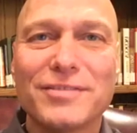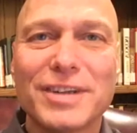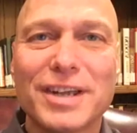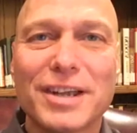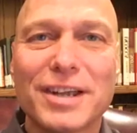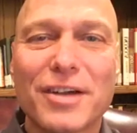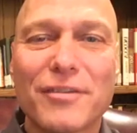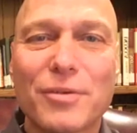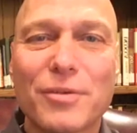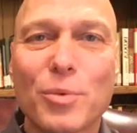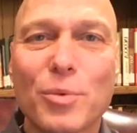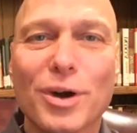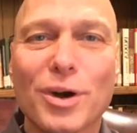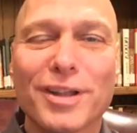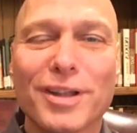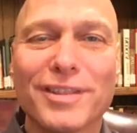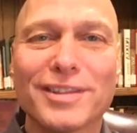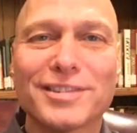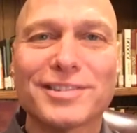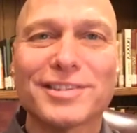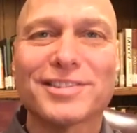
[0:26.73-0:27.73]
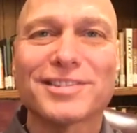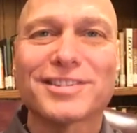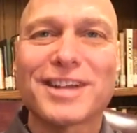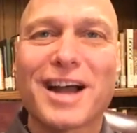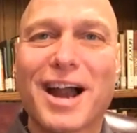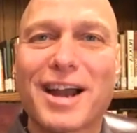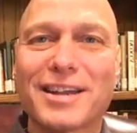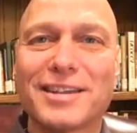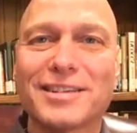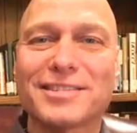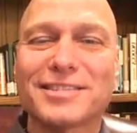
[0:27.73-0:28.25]
evening, everyone. This is
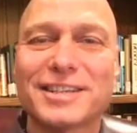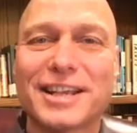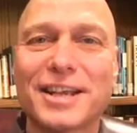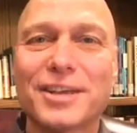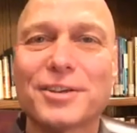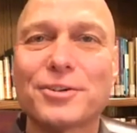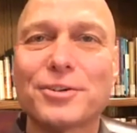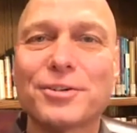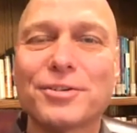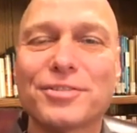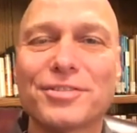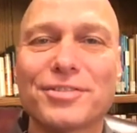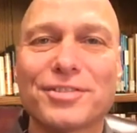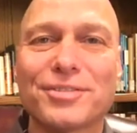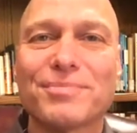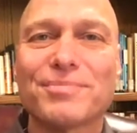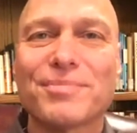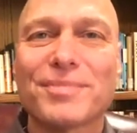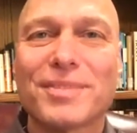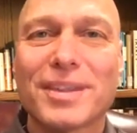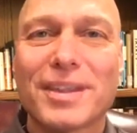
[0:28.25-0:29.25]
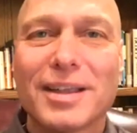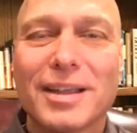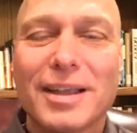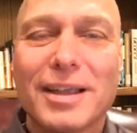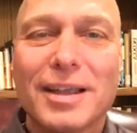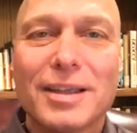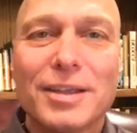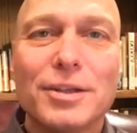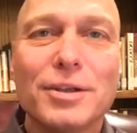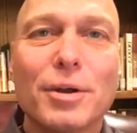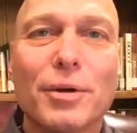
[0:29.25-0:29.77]
Scotty Sanders.
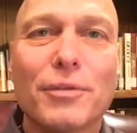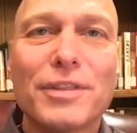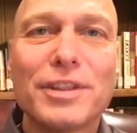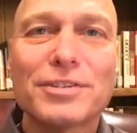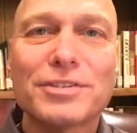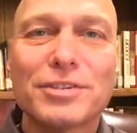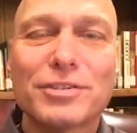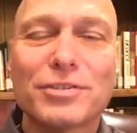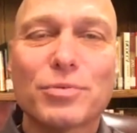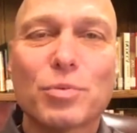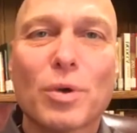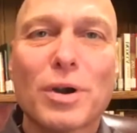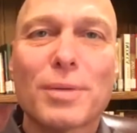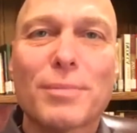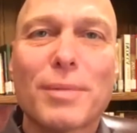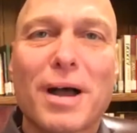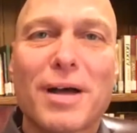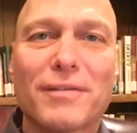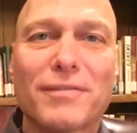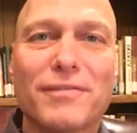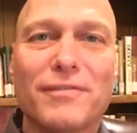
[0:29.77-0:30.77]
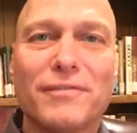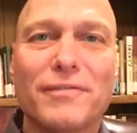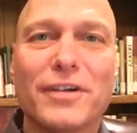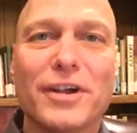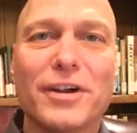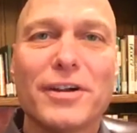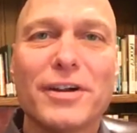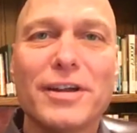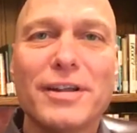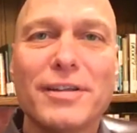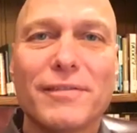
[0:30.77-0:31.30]
You know, this is one of my
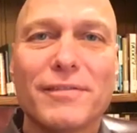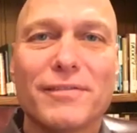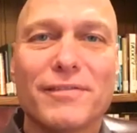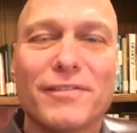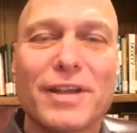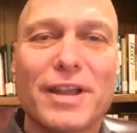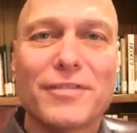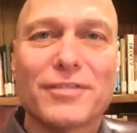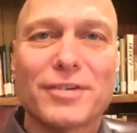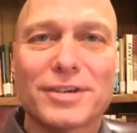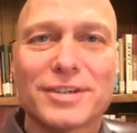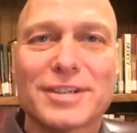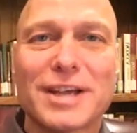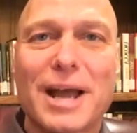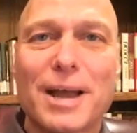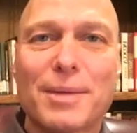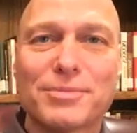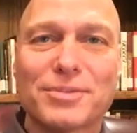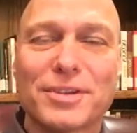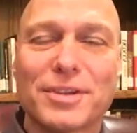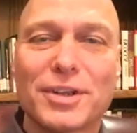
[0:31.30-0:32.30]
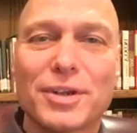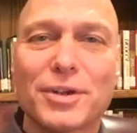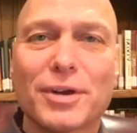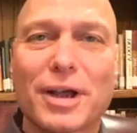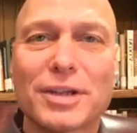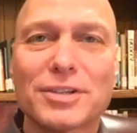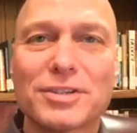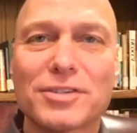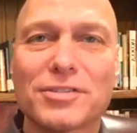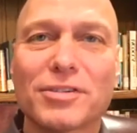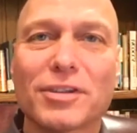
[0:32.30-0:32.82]
very favorite times of the year.
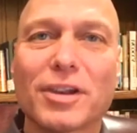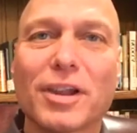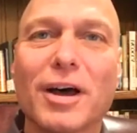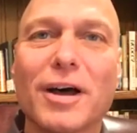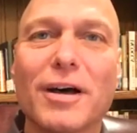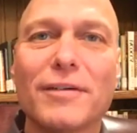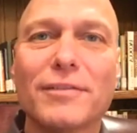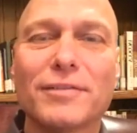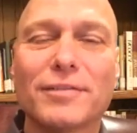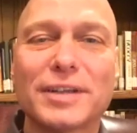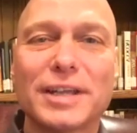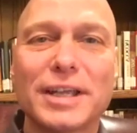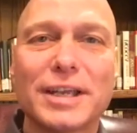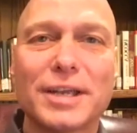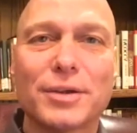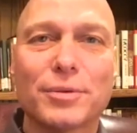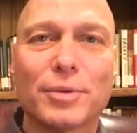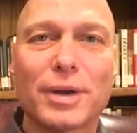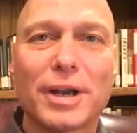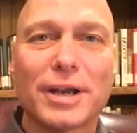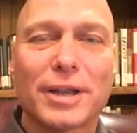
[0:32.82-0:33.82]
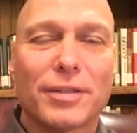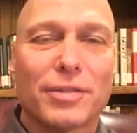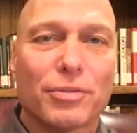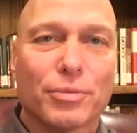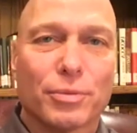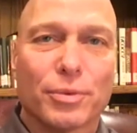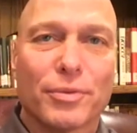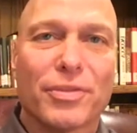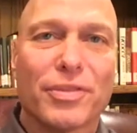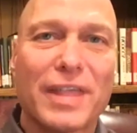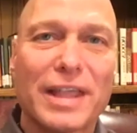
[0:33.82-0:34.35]
I just love getting ready
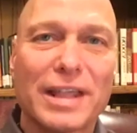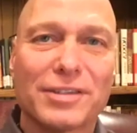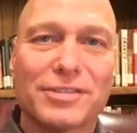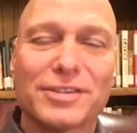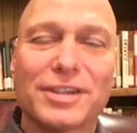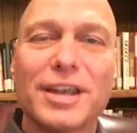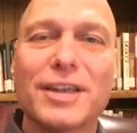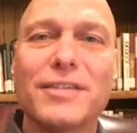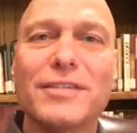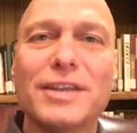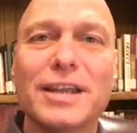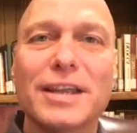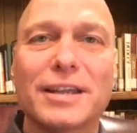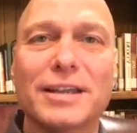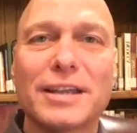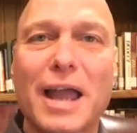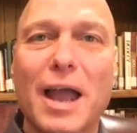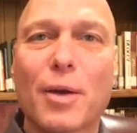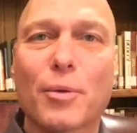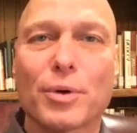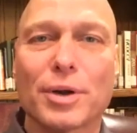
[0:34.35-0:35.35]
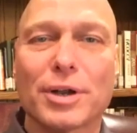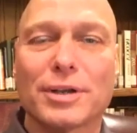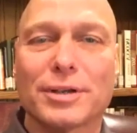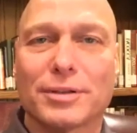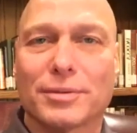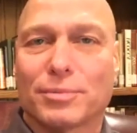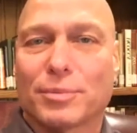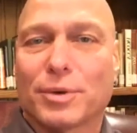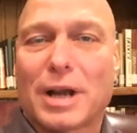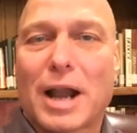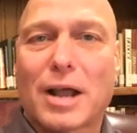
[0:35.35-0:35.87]
through Thanksgiving, and now we're
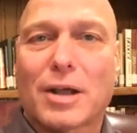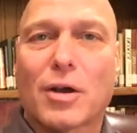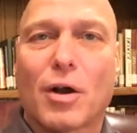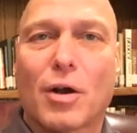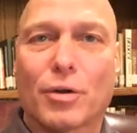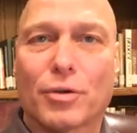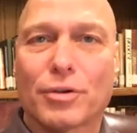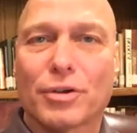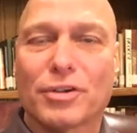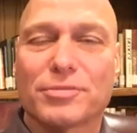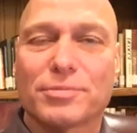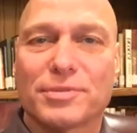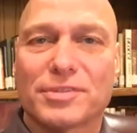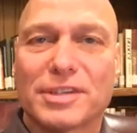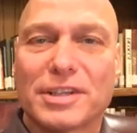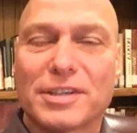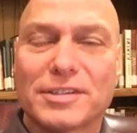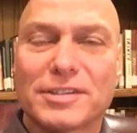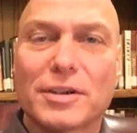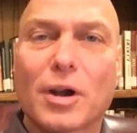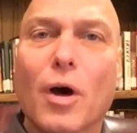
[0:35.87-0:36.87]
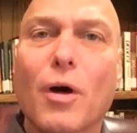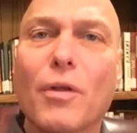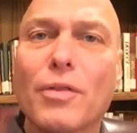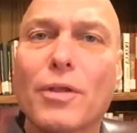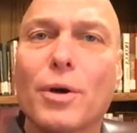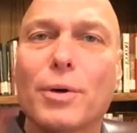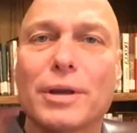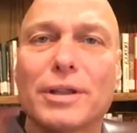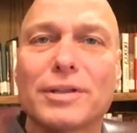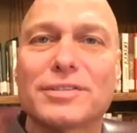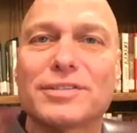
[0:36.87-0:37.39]
into what I call Christmas season.
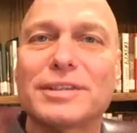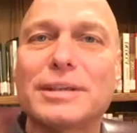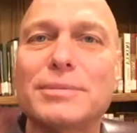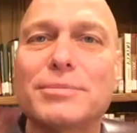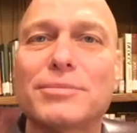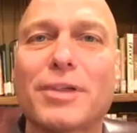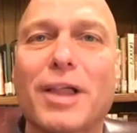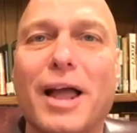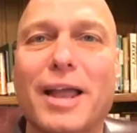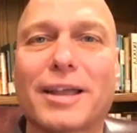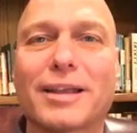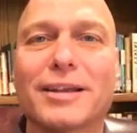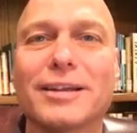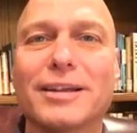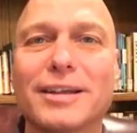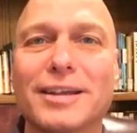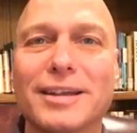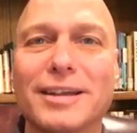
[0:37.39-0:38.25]
Although it seems like